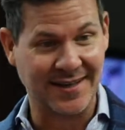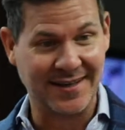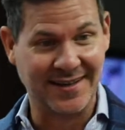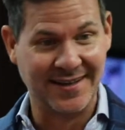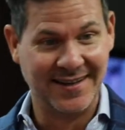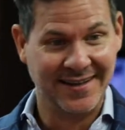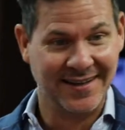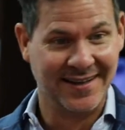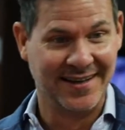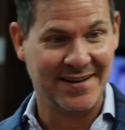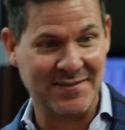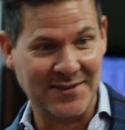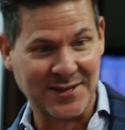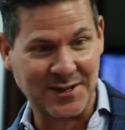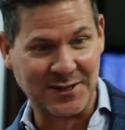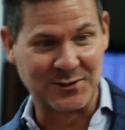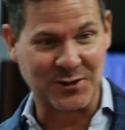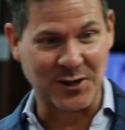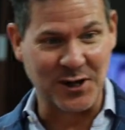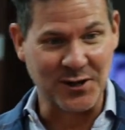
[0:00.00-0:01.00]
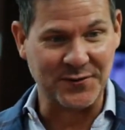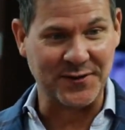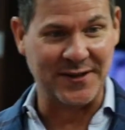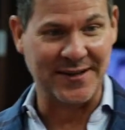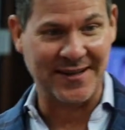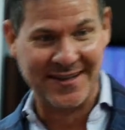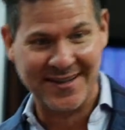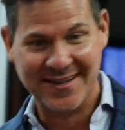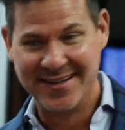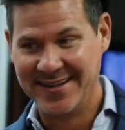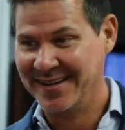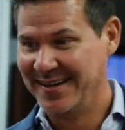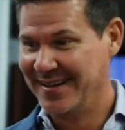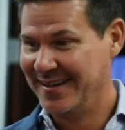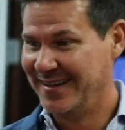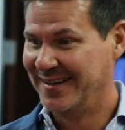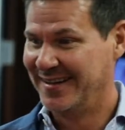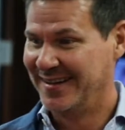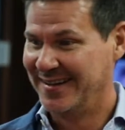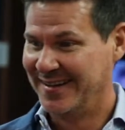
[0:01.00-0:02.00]
uh, even a little trophy. Right, you get
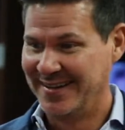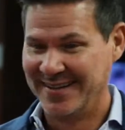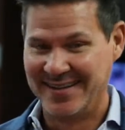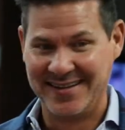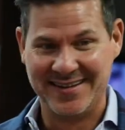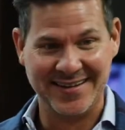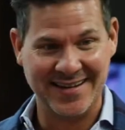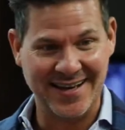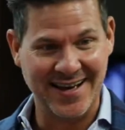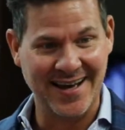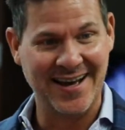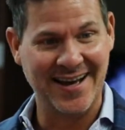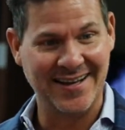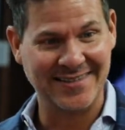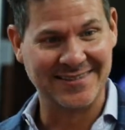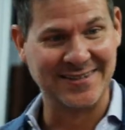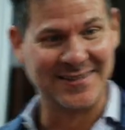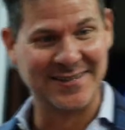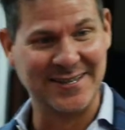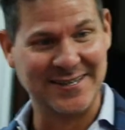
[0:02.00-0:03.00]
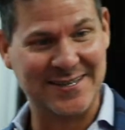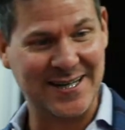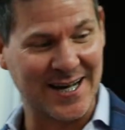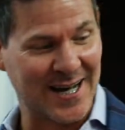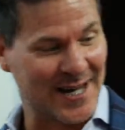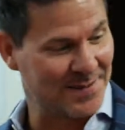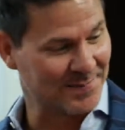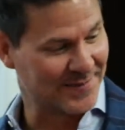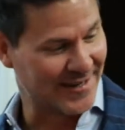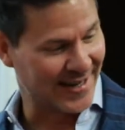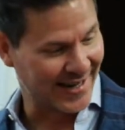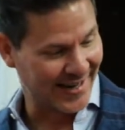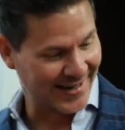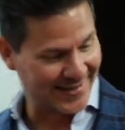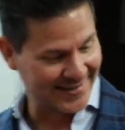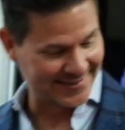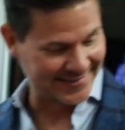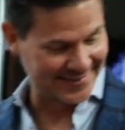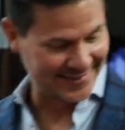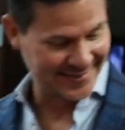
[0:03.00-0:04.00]
some stars. Yeah, so good job,
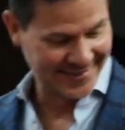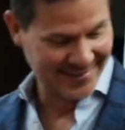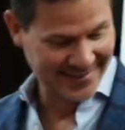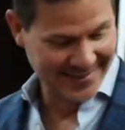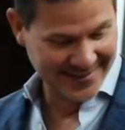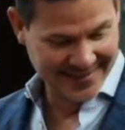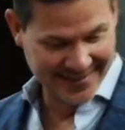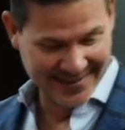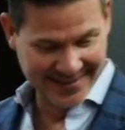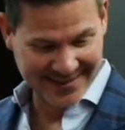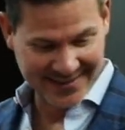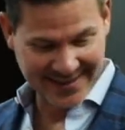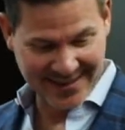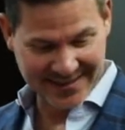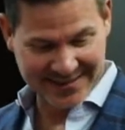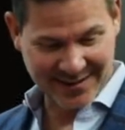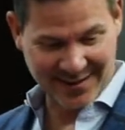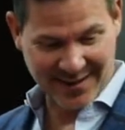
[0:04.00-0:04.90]
guys. That's